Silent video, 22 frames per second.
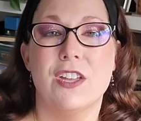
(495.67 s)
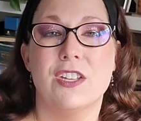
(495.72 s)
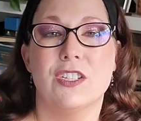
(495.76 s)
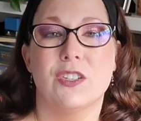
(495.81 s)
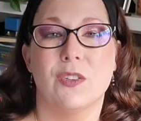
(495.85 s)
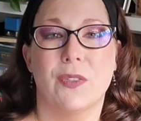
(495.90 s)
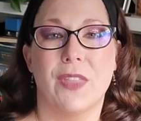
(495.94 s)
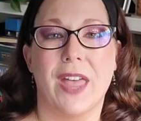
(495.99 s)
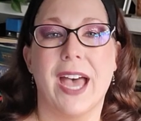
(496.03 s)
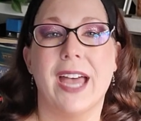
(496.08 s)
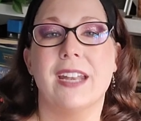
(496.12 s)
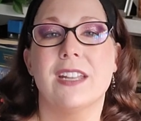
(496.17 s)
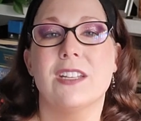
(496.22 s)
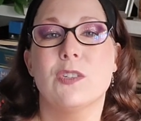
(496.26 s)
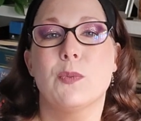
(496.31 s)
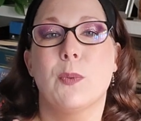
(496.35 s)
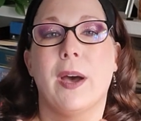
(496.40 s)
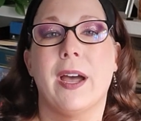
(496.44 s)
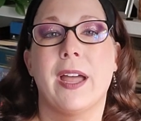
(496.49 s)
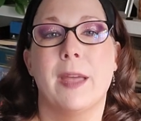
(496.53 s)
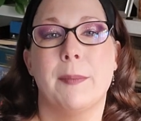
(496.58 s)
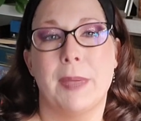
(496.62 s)
So that is
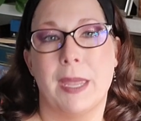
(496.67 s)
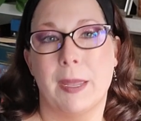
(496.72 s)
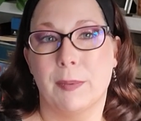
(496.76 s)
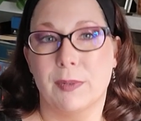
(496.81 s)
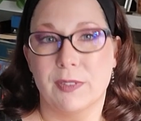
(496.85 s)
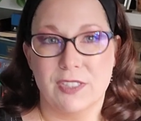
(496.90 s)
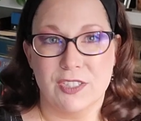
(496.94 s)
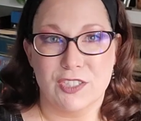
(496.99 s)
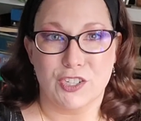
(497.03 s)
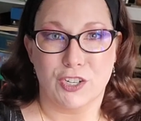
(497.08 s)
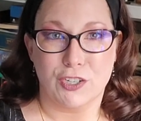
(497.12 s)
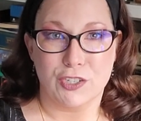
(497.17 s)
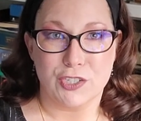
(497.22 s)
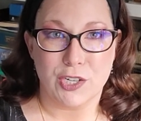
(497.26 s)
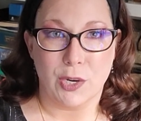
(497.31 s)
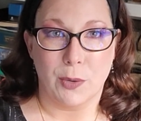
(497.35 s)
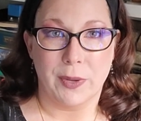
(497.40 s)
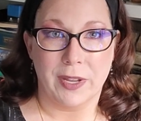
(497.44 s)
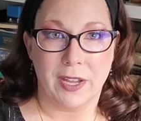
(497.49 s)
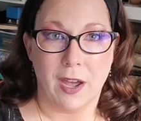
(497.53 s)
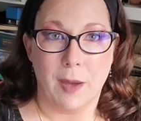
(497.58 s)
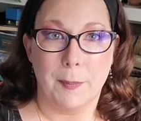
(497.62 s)
why I'm able to start
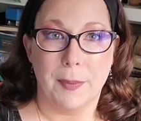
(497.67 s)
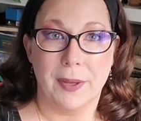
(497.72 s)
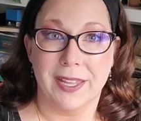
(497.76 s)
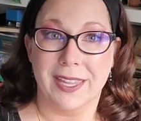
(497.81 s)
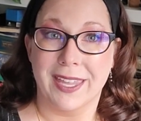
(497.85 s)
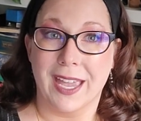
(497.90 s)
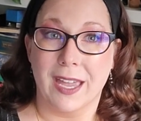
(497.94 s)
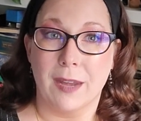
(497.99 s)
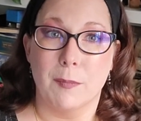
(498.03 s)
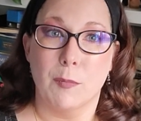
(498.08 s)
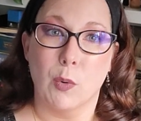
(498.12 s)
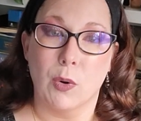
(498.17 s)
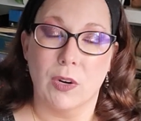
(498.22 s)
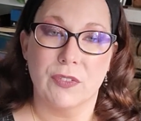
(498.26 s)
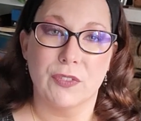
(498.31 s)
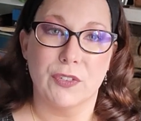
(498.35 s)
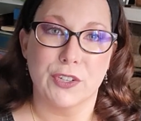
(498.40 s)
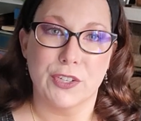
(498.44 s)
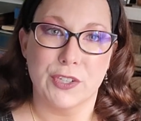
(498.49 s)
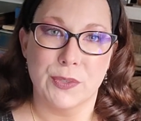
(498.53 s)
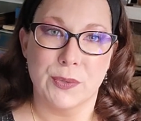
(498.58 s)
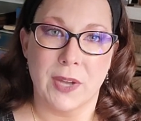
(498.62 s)
showing up again more
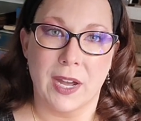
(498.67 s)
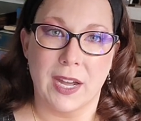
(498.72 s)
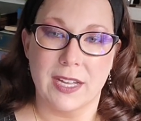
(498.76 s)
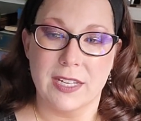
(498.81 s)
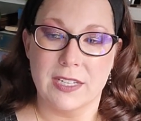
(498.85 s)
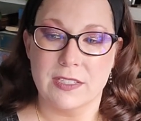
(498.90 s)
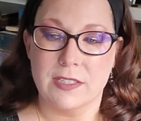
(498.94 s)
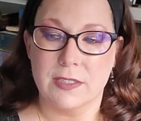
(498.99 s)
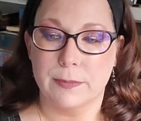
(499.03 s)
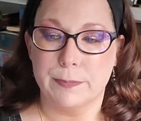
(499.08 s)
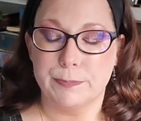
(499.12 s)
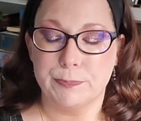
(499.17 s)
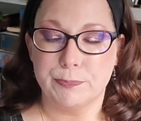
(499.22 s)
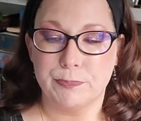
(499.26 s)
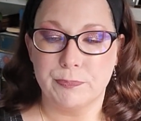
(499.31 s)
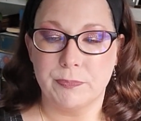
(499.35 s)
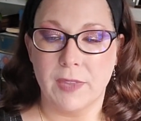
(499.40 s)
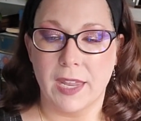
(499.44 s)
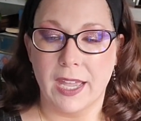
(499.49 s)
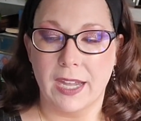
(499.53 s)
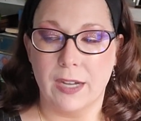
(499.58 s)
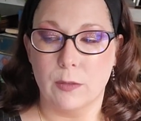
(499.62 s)
for you guys.
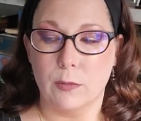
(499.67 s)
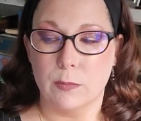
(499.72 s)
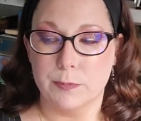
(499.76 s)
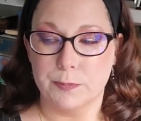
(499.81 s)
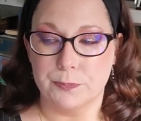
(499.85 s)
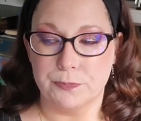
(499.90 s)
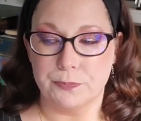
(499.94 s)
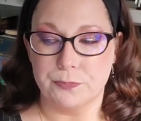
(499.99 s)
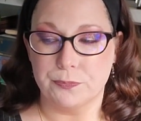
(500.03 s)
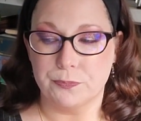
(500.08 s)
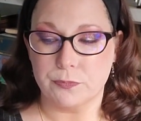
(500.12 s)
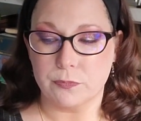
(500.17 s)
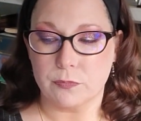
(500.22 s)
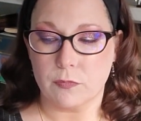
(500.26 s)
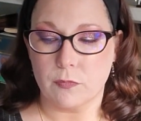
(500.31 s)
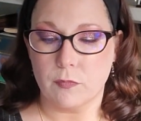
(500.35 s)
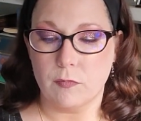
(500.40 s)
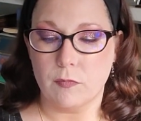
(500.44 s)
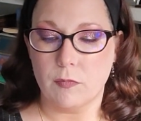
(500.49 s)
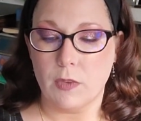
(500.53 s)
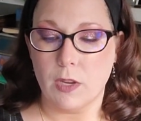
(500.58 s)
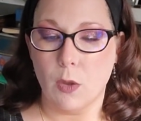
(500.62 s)
Now,
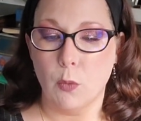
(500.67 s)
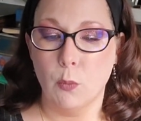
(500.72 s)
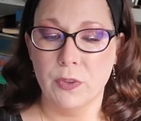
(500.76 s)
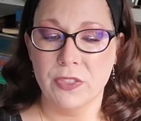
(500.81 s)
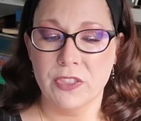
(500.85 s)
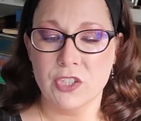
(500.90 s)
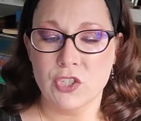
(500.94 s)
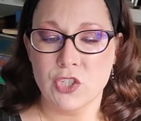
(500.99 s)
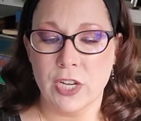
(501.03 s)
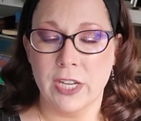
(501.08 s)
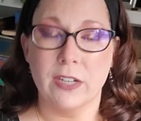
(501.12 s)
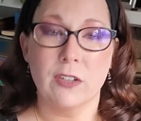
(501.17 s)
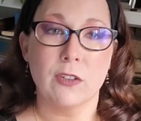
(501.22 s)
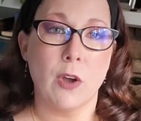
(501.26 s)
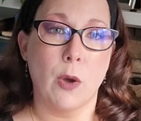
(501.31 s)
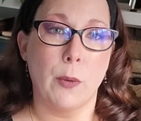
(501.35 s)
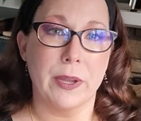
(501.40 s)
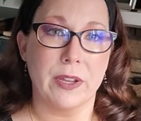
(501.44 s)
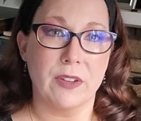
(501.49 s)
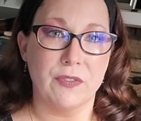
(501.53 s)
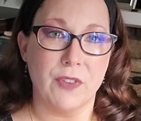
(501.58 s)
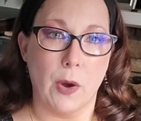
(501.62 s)
with the channel
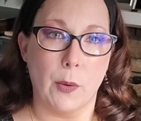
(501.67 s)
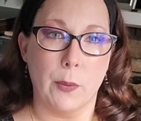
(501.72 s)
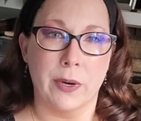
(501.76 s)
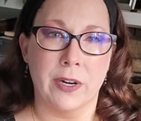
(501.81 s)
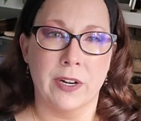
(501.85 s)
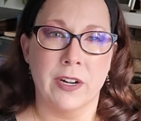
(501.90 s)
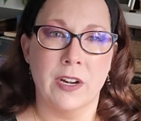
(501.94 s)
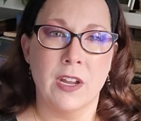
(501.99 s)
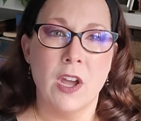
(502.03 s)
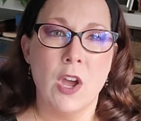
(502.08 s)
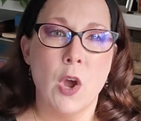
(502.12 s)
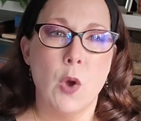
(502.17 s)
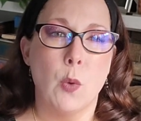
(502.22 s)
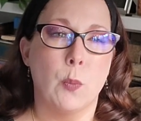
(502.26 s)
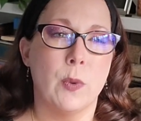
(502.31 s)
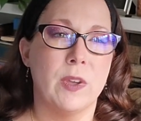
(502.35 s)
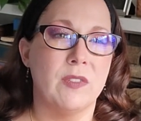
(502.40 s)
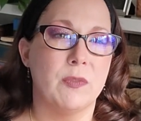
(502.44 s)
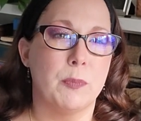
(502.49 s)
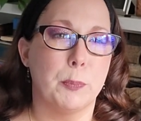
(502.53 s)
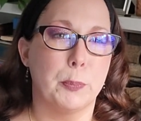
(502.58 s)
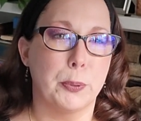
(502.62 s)
going forward,
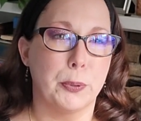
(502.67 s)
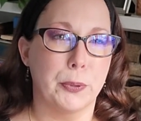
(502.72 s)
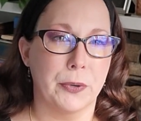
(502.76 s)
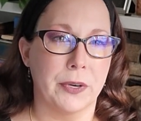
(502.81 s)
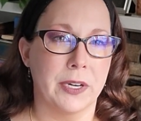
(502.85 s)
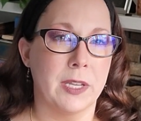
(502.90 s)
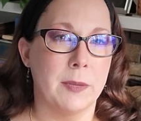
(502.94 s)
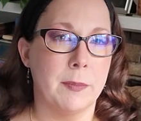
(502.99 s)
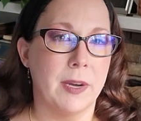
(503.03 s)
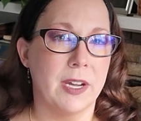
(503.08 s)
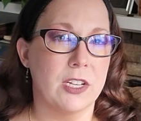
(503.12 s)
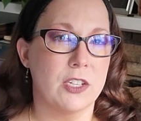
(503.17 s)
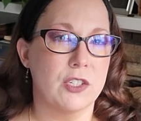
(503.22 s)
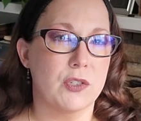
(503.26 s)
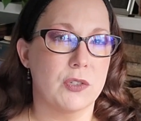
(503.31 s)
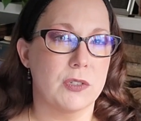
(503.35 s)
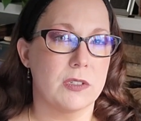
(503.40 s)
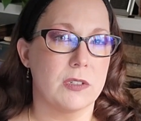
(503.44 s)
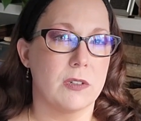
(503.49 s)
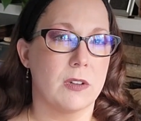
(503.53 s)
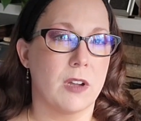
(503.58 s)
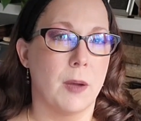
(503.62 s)
we've pretty much
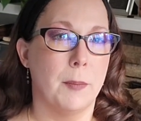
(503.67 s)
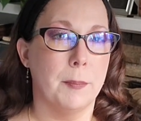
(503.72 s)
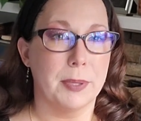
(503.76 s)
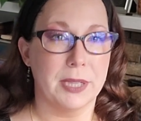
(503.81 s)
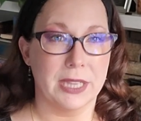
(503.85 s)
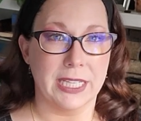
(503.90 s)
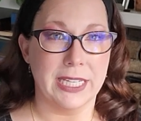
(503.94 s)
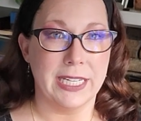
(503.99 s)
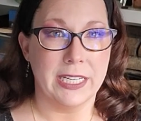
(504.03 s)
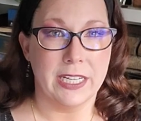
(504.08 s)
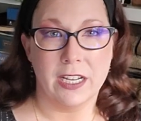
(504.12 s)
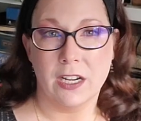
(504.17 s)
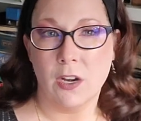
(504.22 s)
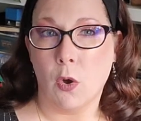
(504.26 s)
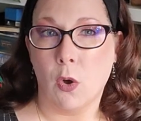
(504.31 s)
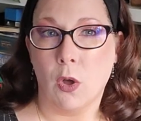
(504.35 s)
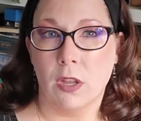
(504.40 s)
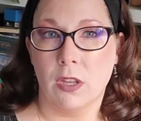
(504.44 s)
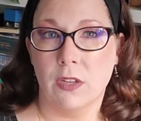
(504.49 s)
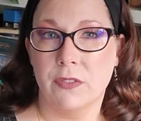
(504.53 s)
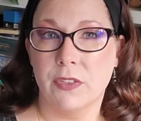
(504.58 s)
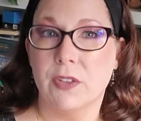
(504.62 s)
completed
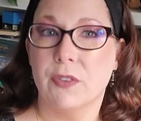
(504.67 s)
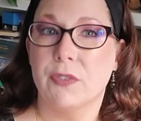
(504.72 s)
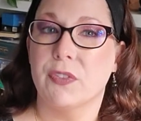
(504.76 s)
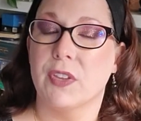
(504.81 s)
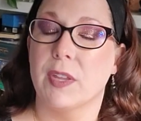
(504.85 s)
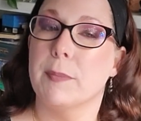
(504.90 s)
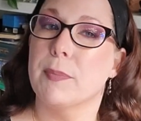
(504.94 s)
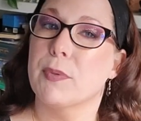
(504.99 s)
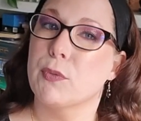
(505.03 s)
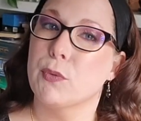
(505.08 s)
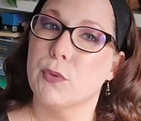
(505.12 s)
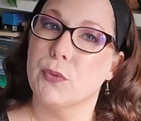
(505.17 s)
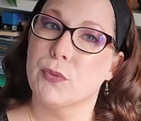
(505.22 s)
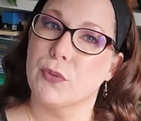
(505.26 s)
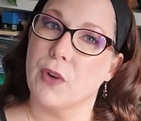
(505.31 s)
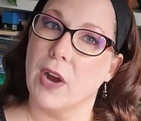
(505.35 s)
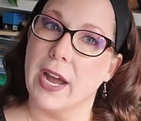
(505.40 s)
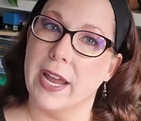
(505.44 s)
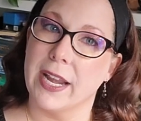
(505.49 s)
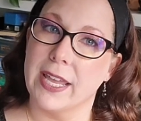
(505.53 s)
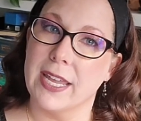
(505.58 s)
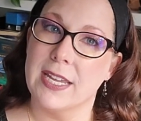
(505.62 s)
all of the flip through
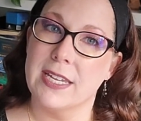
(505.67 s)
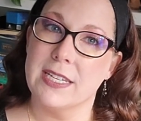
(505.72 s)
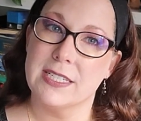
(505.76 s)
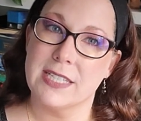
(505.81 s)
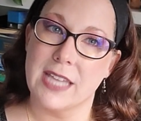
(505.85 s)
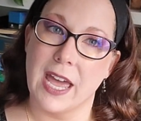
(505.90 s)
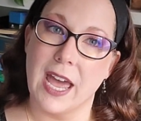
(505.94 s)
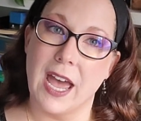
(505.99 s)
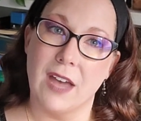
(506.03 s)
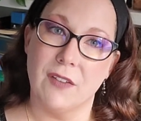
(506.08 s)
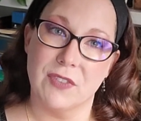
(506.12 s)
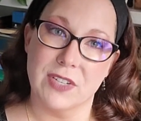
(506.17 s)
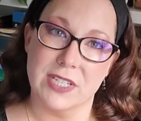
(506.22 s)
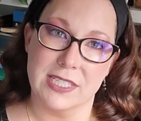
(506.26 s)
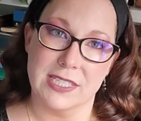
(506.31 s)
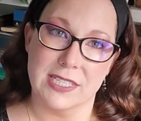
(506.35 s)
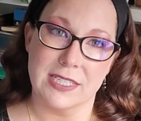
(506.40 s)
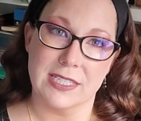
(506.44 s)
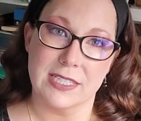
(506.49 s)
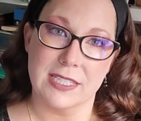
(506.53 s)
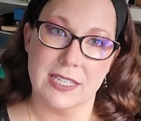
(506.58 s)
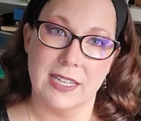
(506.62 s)
Fridays that have
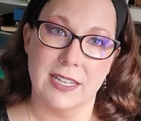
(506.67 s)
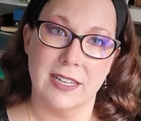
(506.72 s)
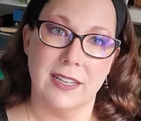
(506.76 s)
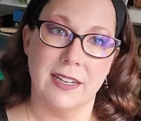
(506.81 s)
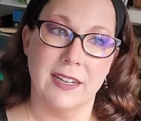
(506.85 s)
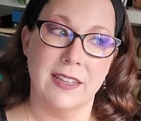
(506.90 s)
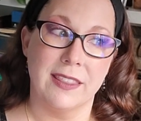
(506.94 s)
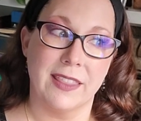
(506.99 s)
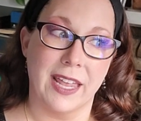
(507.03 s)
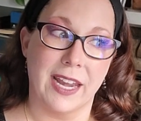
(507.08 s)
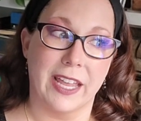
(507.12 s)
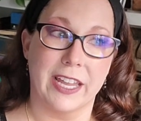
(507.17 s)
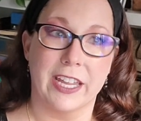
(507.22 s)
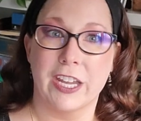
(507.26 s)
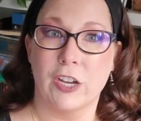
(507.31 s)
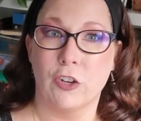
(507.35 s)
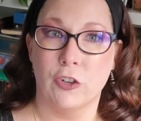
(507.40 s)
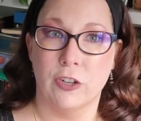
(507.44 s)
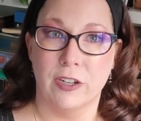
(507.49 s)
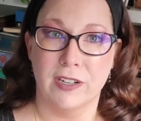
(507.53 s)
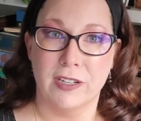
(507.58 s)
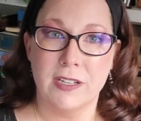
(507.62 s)
existed that I
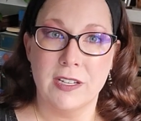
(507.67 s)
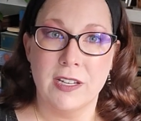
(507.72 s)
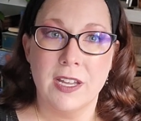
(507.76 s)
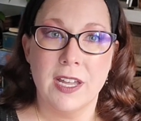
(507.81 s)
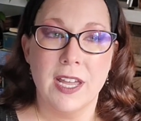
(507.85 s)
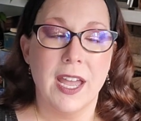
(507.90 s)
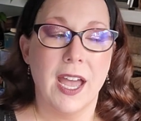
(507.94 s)
could.